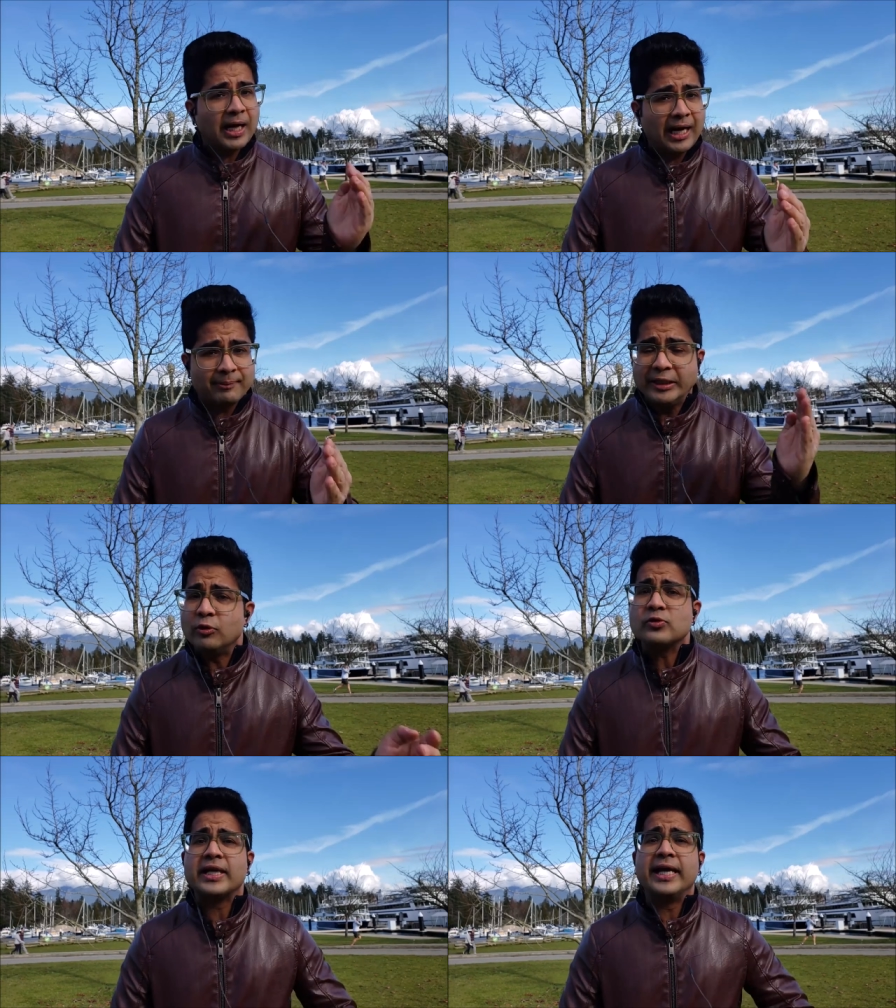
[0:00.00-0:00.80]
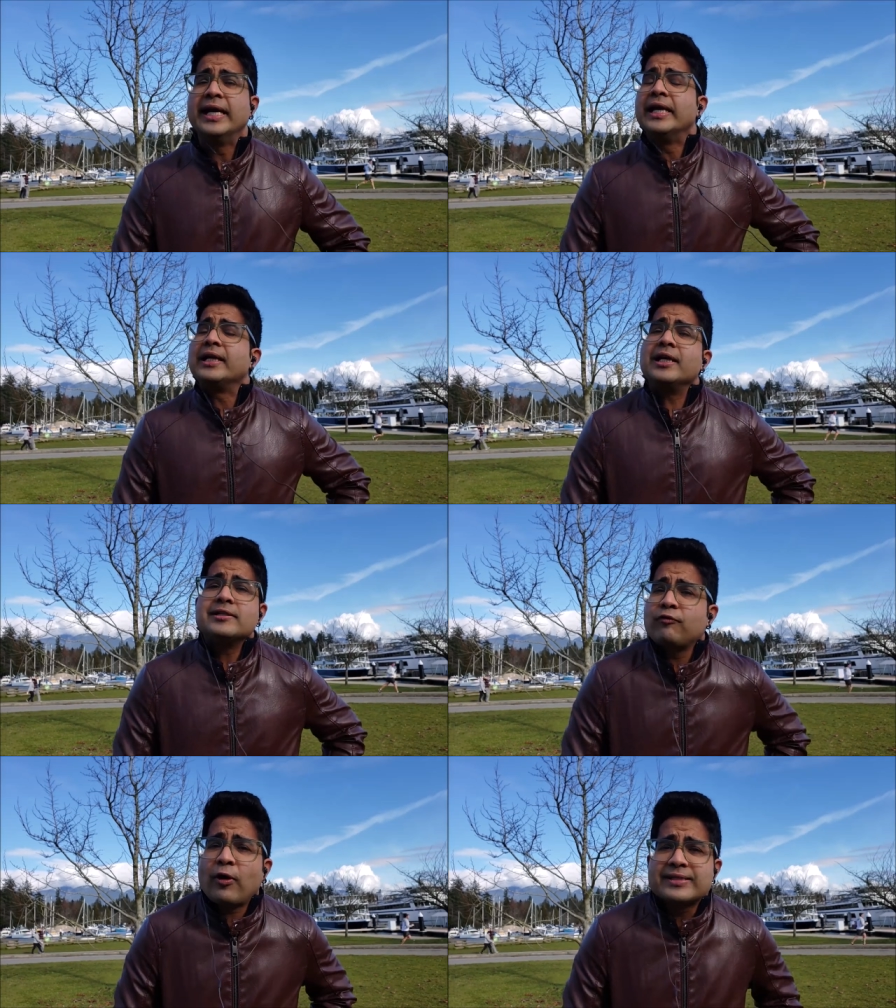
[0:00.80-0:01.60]
I mean to say, let's
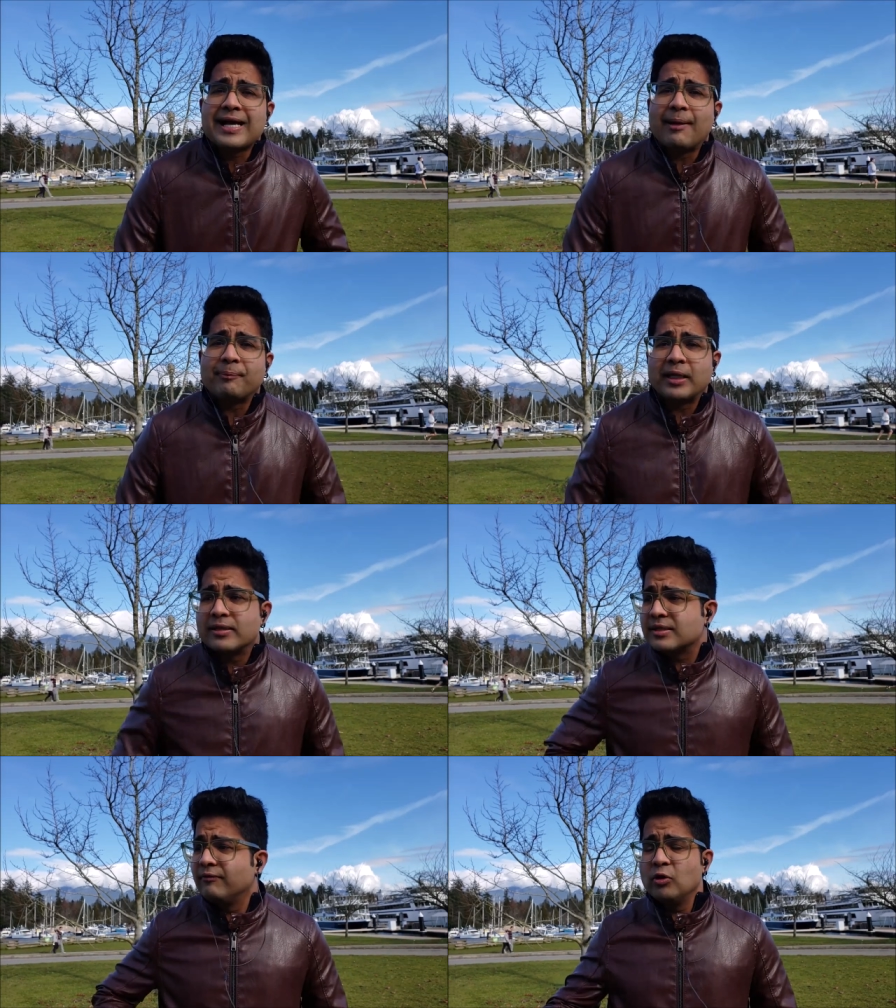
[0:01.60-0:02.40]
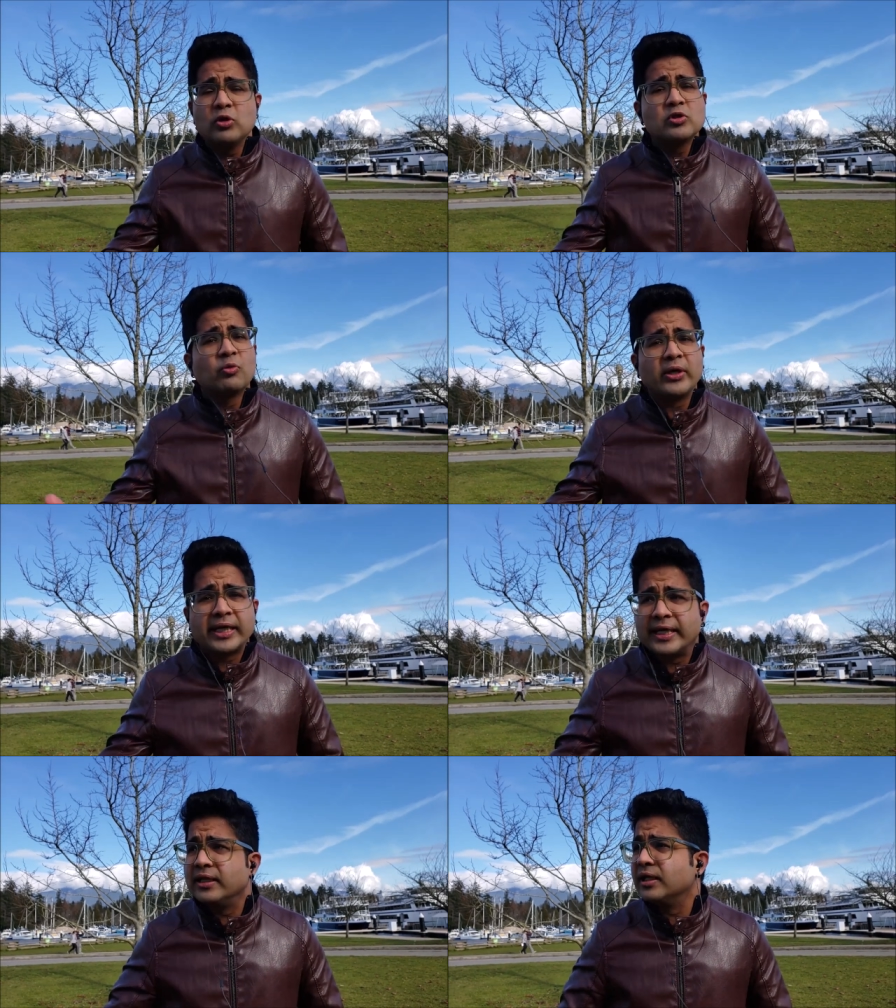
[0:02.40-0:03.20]
say for example, someone who is
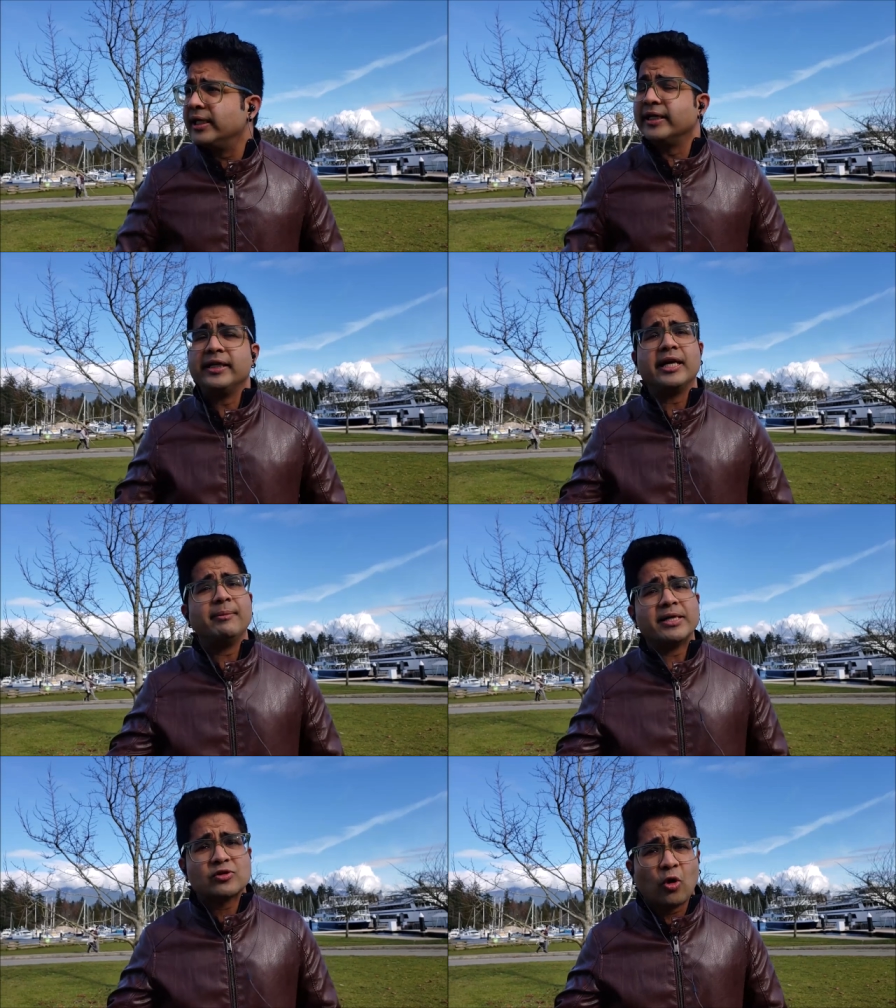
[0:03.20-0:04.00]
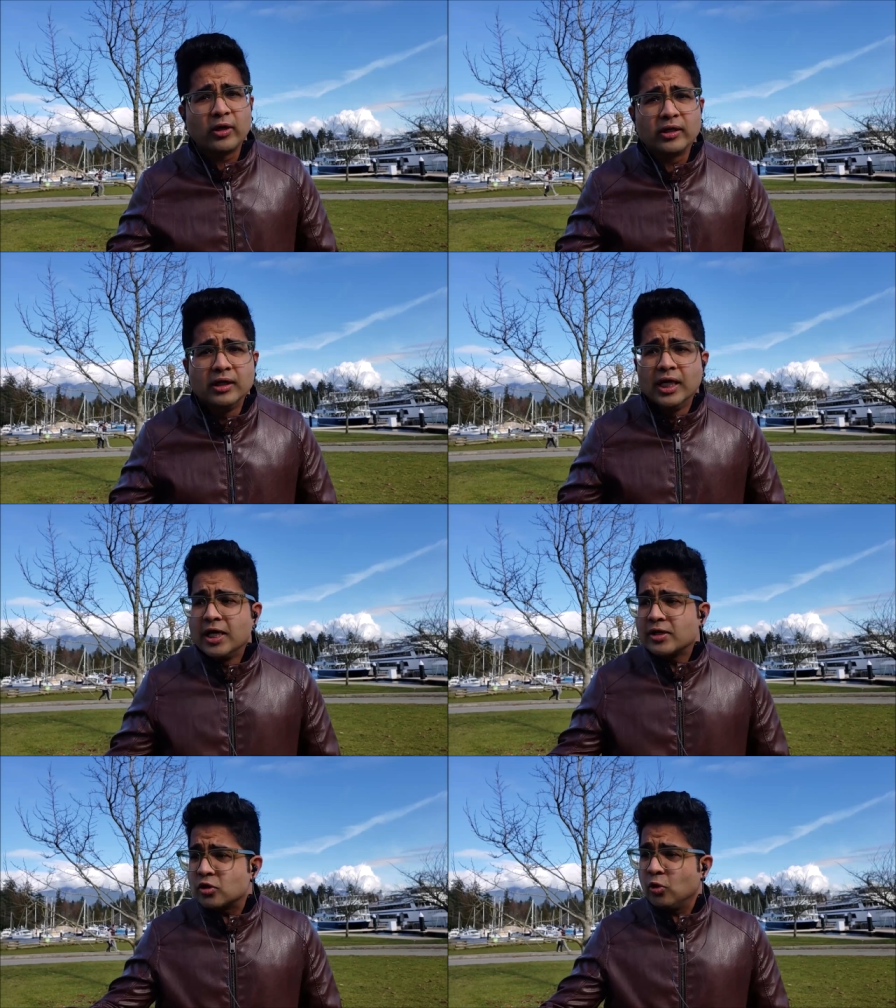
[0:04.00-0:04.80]
working in the entertainment genre.
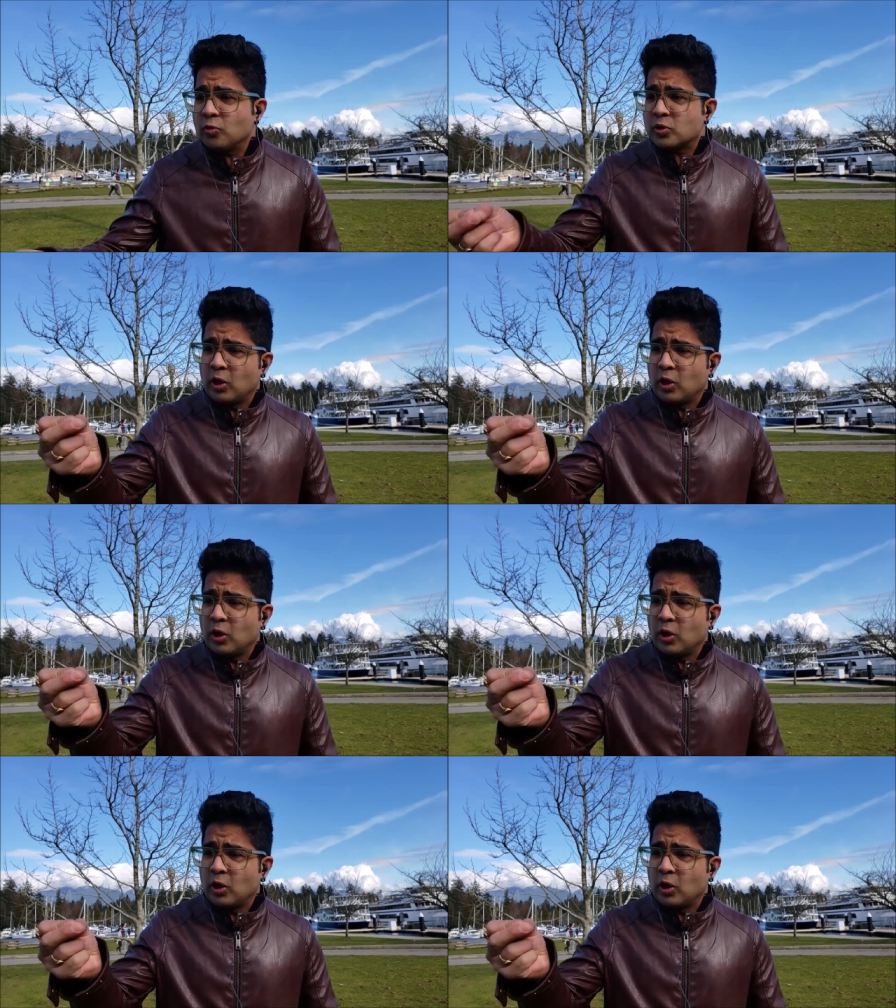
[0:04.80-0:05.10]
So